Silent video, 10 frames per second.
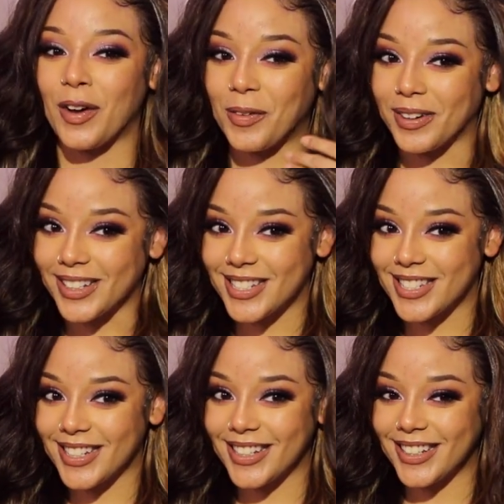Who is
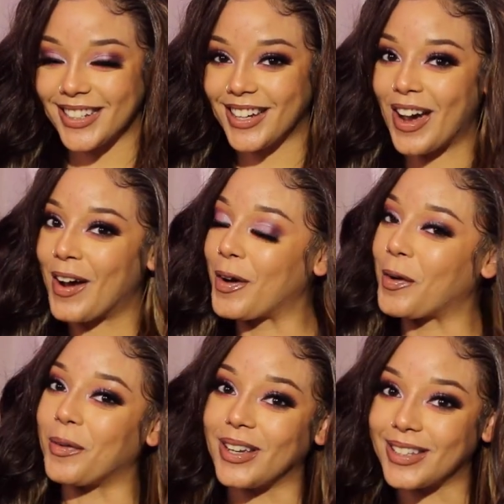she? Who